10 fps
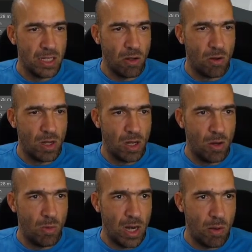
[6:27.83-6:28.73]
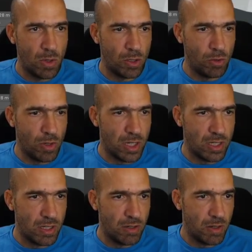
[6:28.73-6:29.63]
So what I want to do
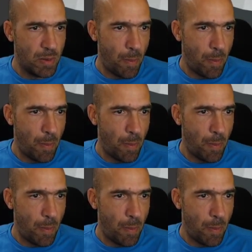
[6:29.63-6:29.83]
is